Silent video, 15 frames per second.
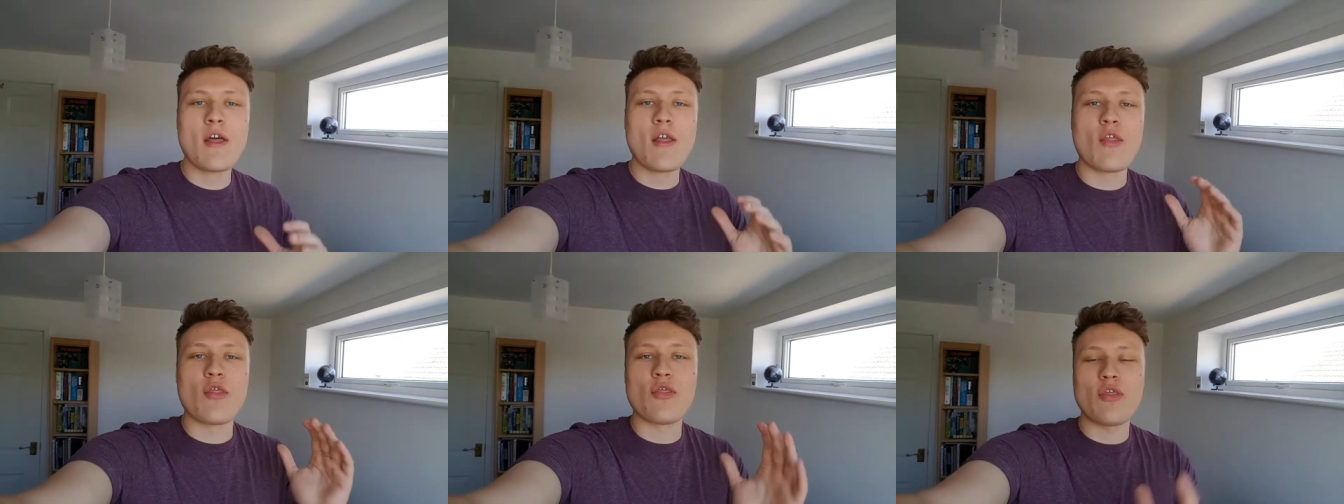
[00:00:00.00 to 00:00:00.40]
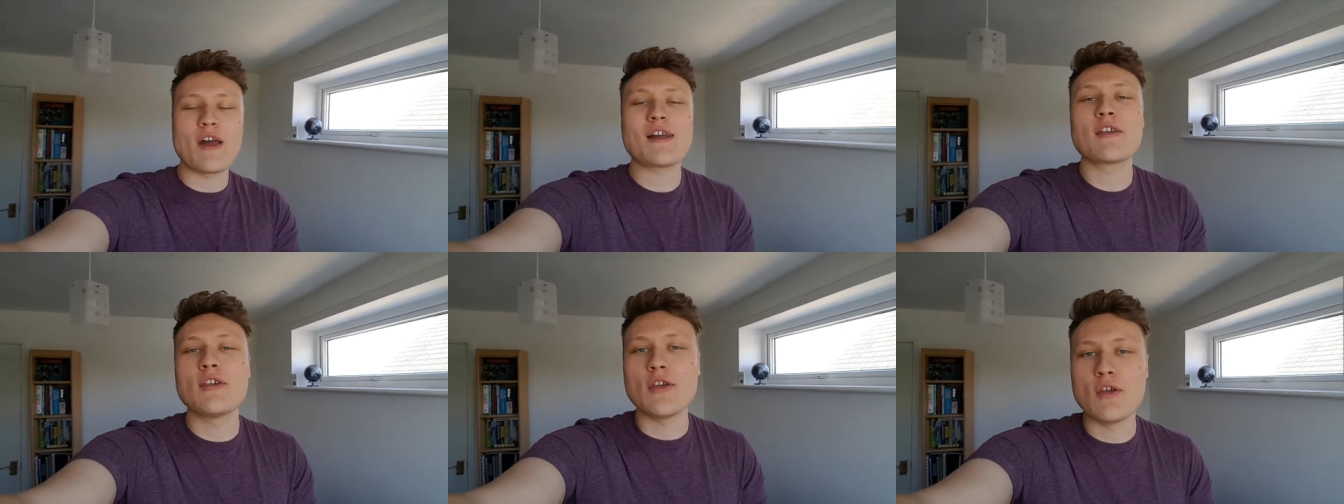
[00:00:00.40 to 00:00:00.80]

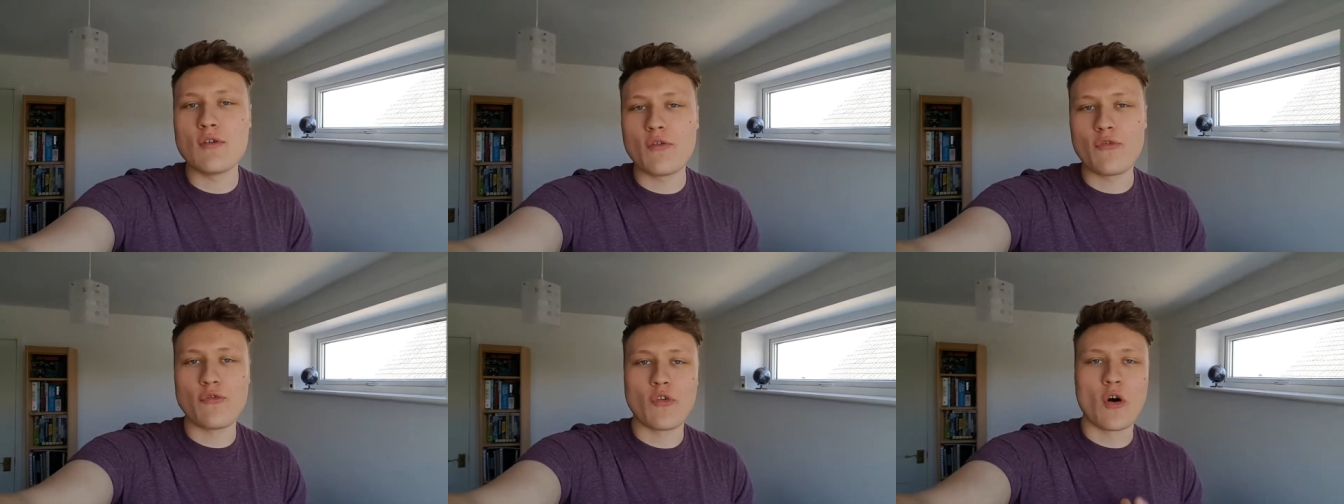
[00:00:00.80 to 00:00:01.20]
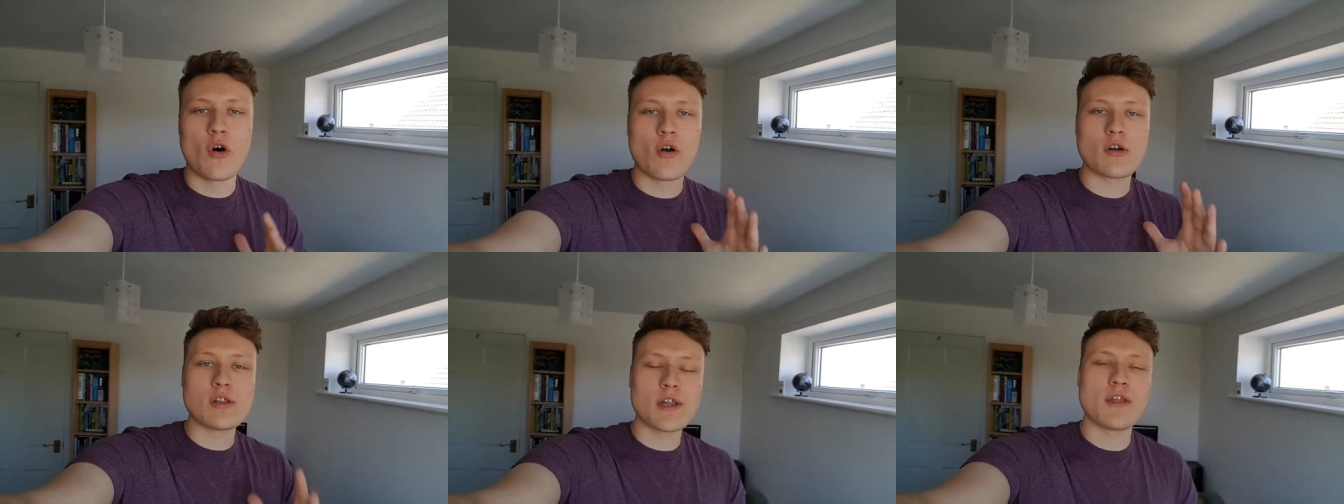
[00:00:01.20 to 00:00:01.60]
Thank you
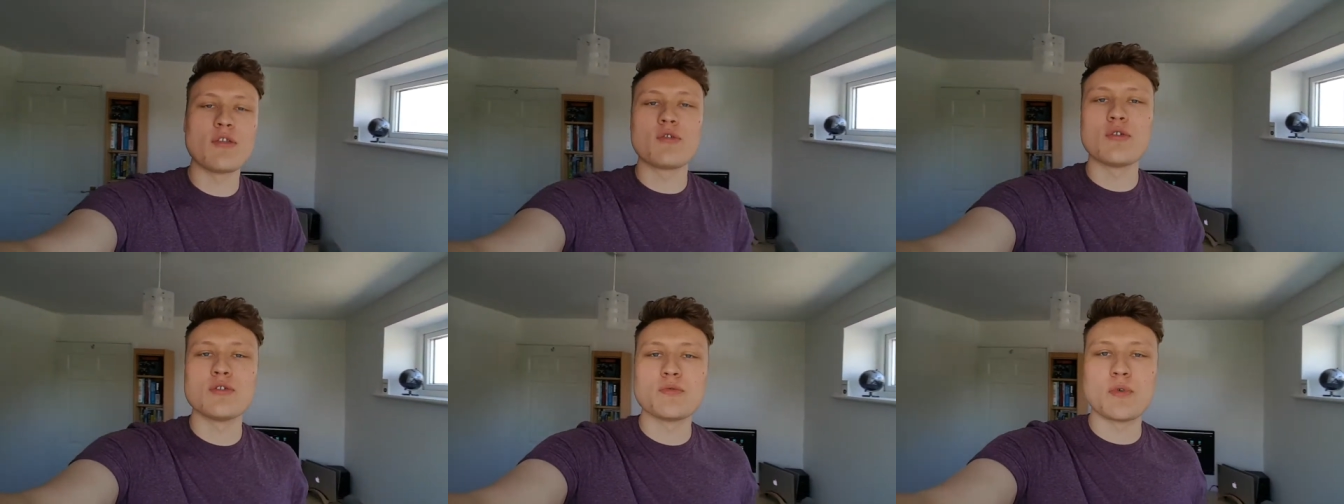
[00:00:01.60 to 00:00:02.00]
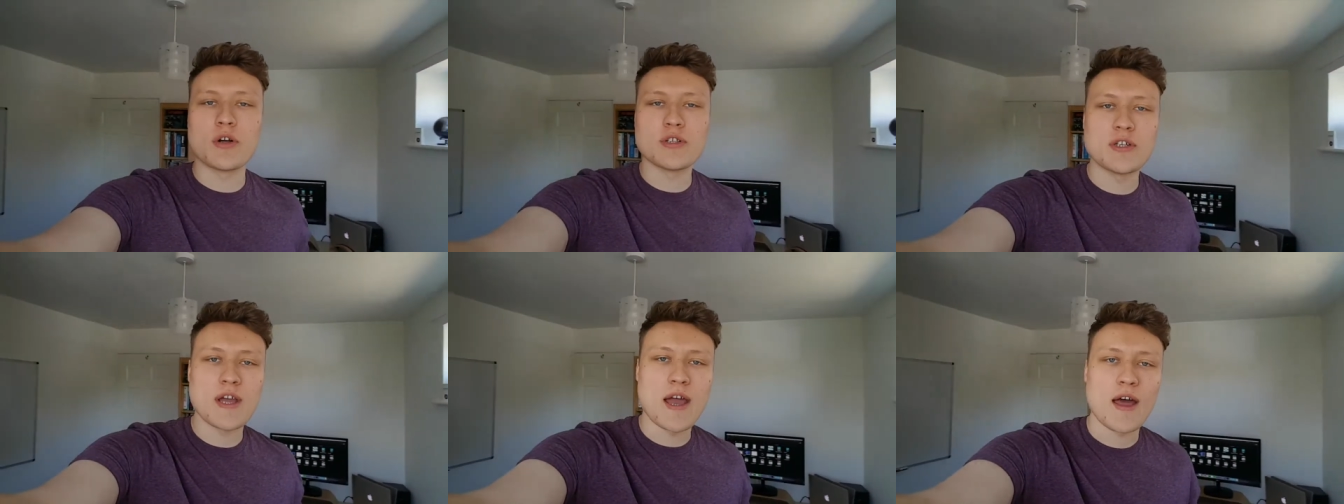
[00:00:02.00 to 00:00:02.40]
for clicking through to
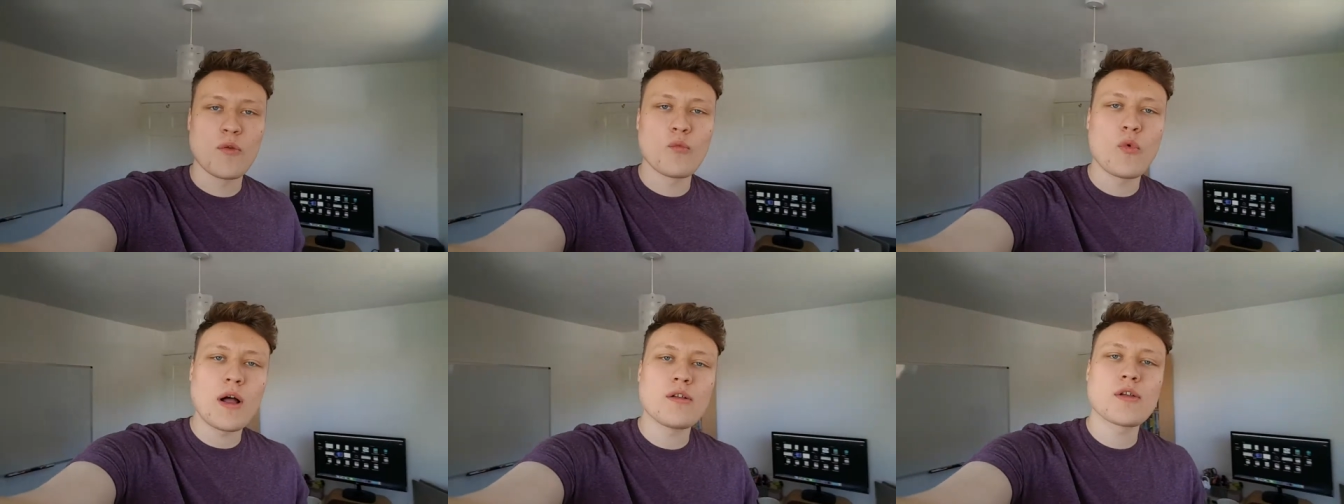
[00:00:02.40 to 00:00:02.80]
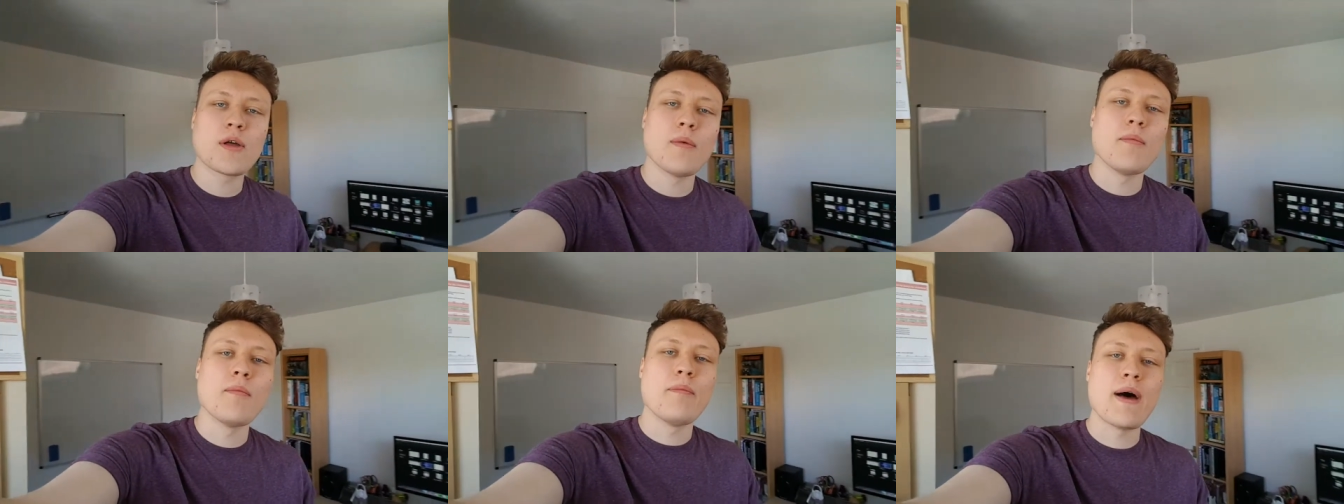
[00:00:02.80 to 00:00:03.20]
watch it and
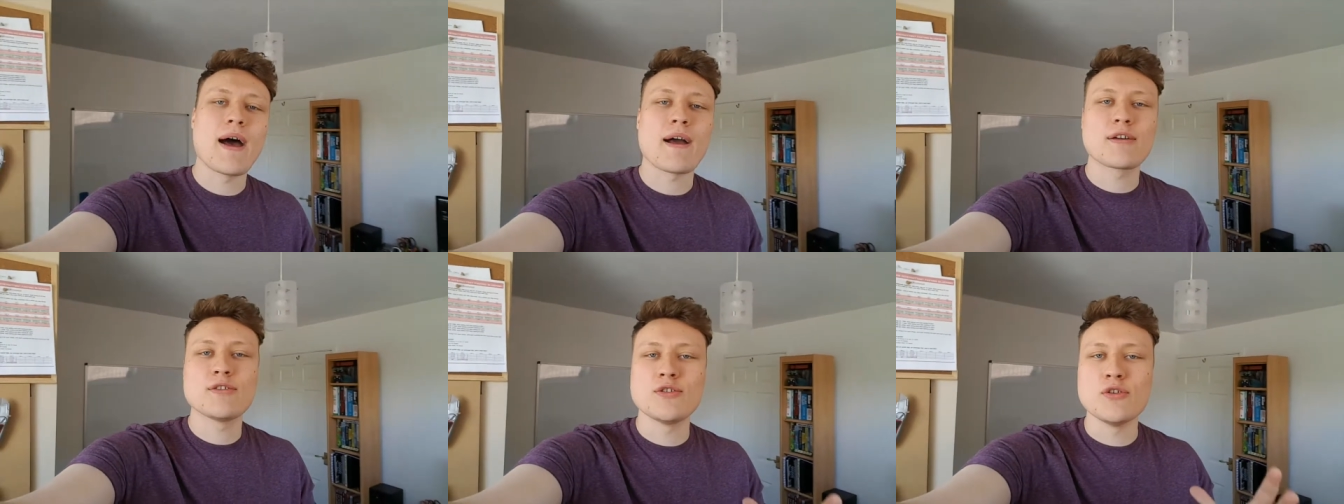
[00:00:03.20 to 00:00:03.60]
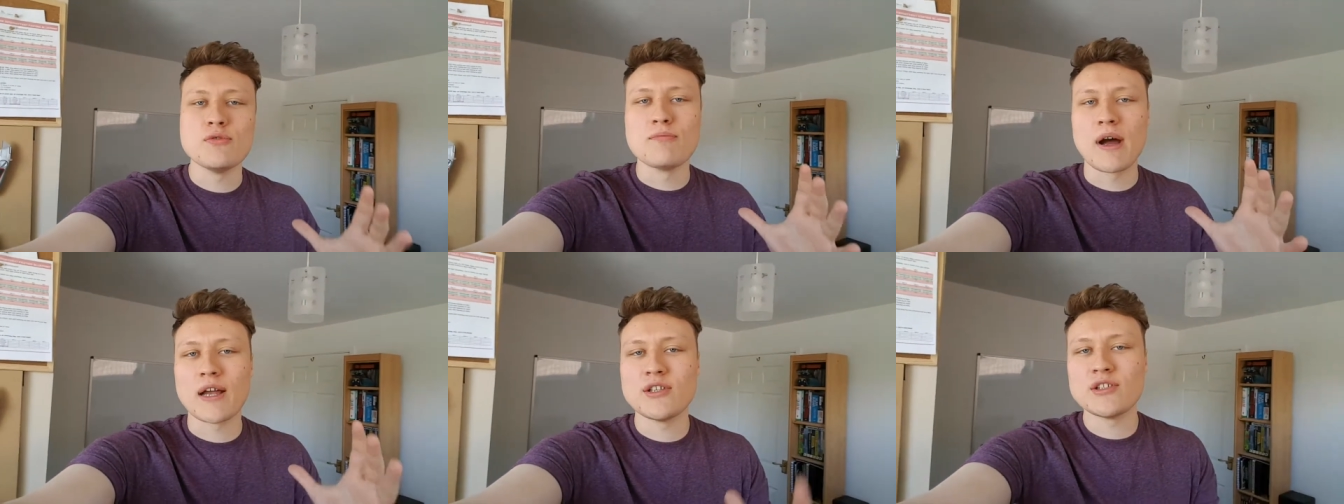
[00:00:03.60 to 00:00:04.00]
welcome back to
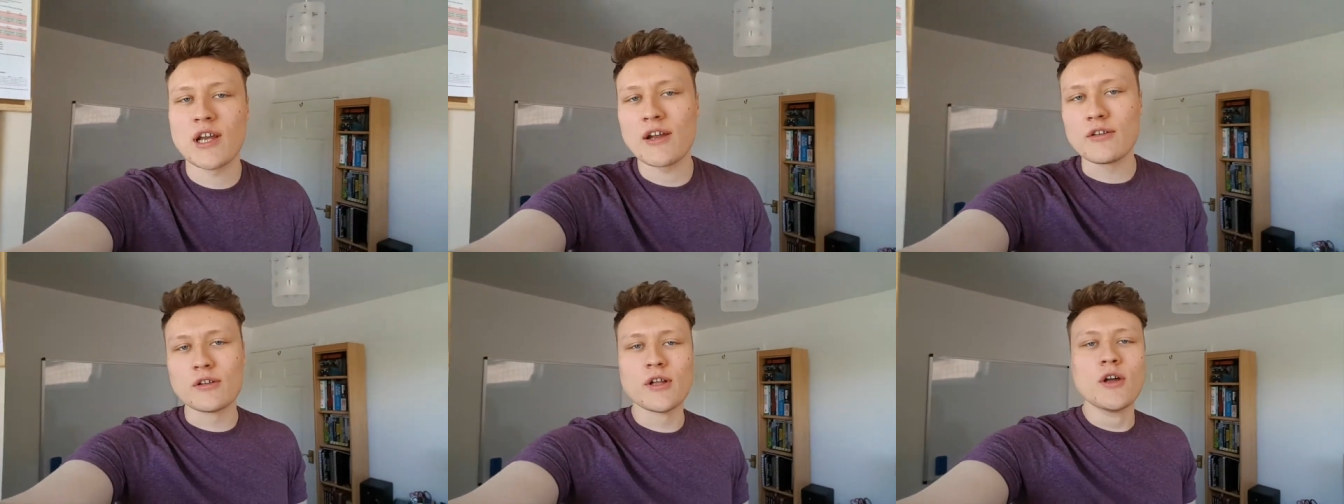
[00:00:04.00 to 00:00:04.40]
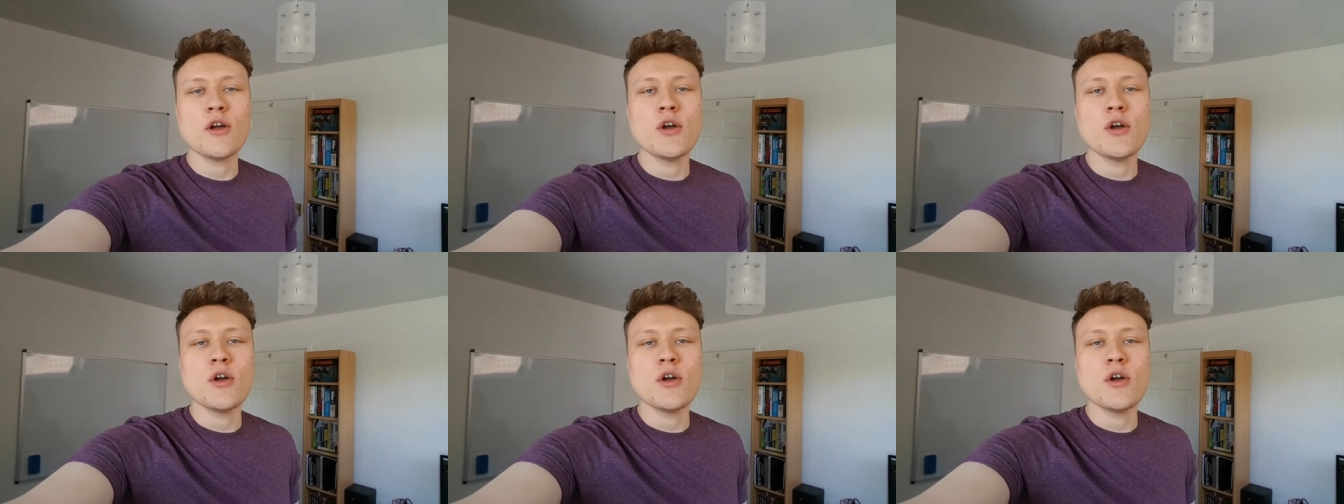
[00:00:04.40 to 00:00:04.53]
my channel.